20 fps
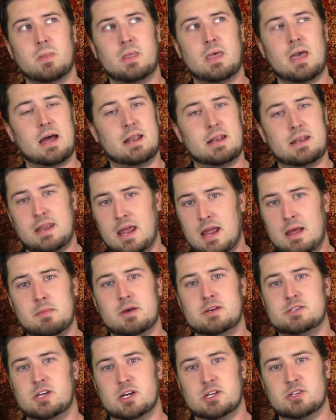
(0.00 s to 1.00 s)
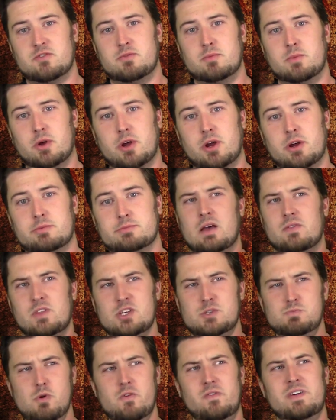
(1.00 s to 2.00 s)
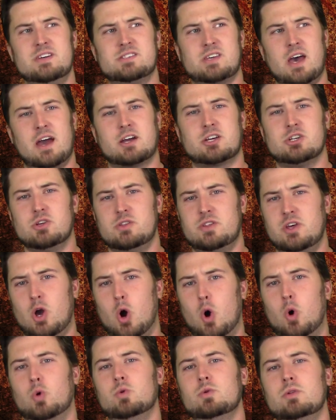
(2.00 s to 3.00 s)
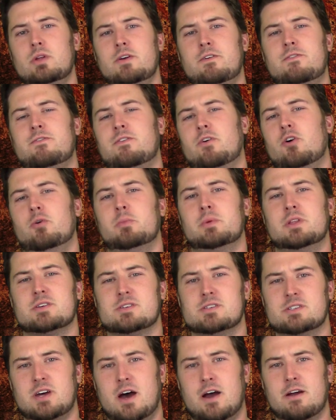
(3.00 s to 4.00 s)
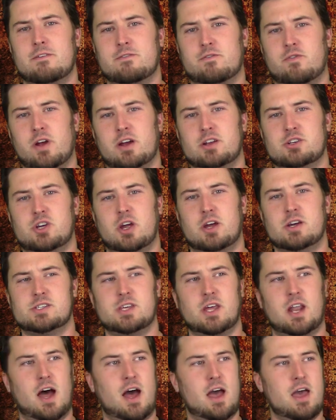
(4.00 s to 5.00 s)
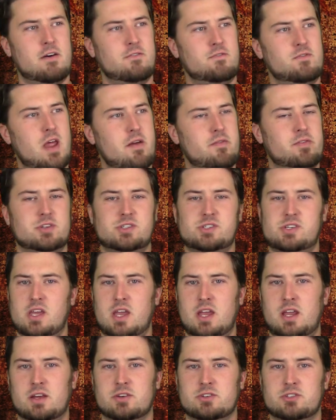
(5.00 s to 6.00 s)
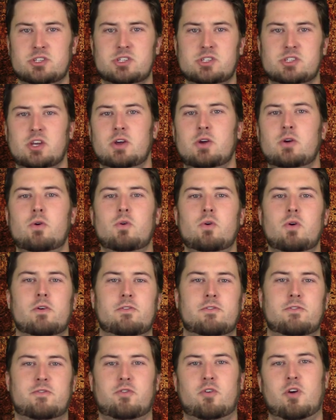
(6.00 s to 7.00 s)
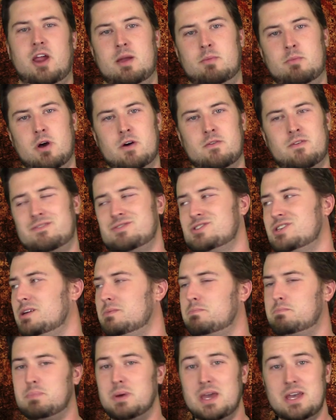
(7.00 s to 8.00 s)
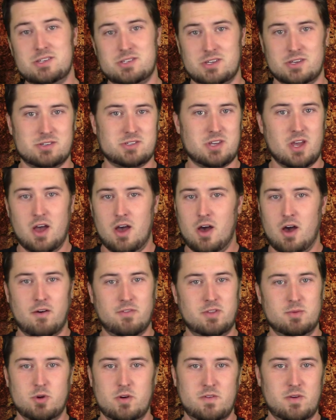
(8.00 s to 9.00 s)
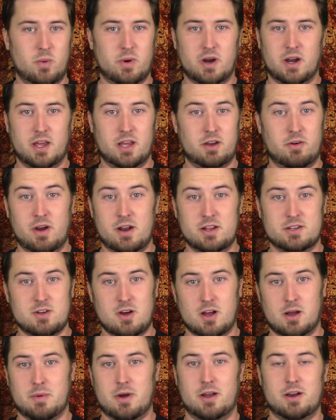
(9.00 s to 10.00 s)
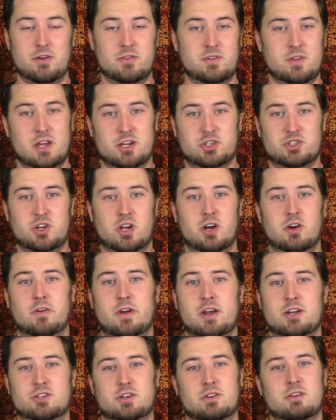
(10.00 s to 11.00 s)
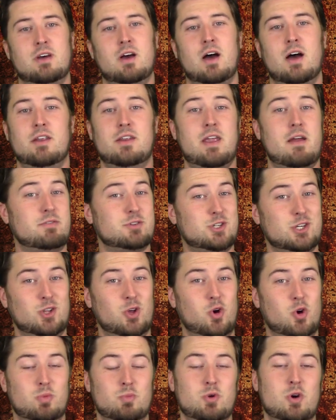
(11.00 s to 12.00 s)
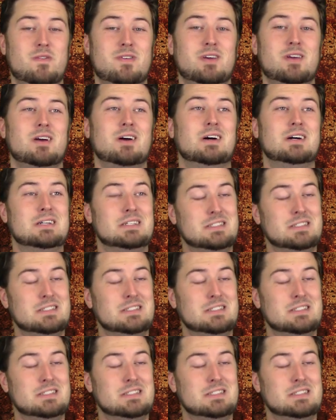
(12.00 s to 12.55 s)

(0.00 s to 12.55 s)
God damn, that sounds familiar. This movie is actually the only film in this entire franchise that I have never seen a single frame of. I've seen pieces of the movie we're going to get ready to talk about here, The Next Generation. Never seen the whole movie.